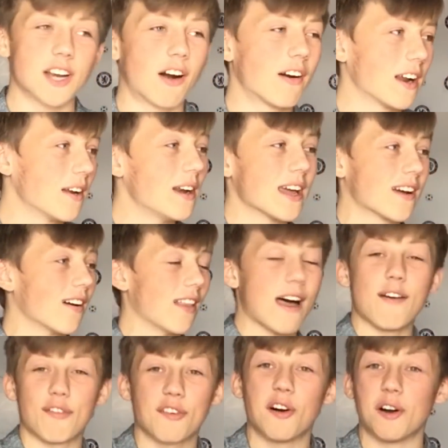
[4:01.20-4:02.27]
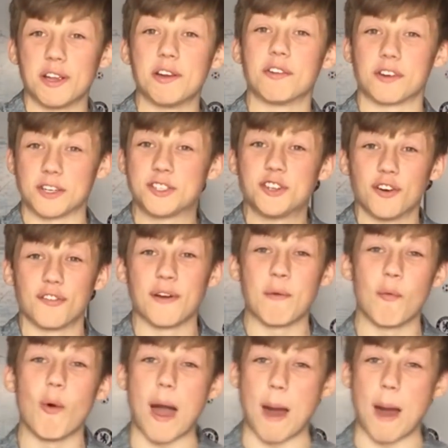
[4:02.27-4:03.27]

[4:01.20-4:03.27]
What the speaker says: Sorry, Nicolette, I forgot you were a chuffing